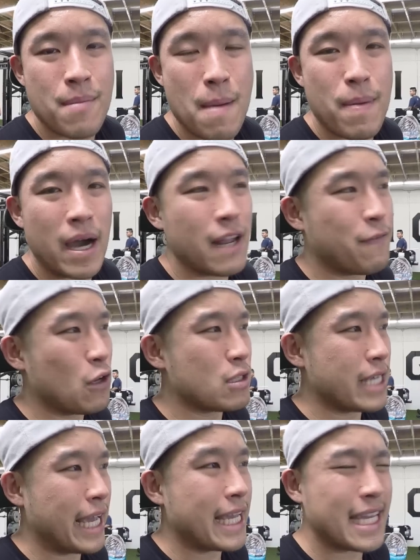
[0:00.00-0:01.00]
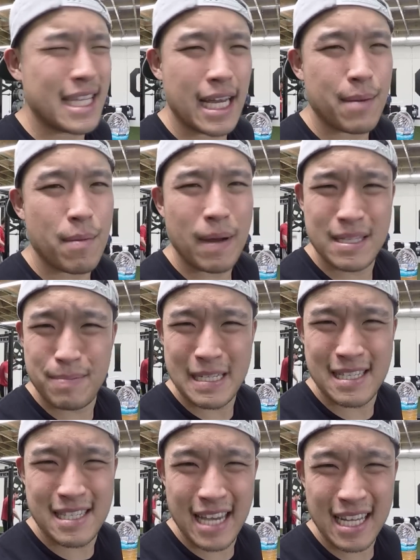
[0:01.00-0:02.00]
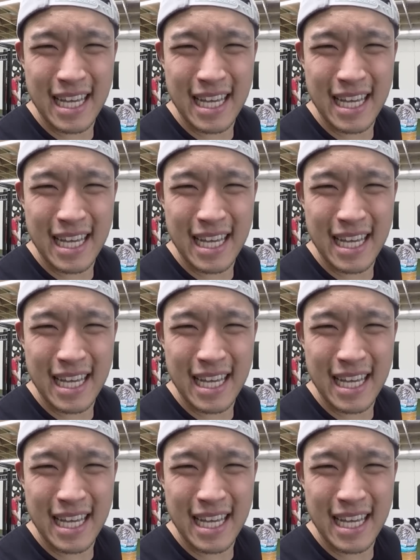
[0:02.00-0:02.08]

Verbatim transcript: my body feels achy like I'm about to be sick,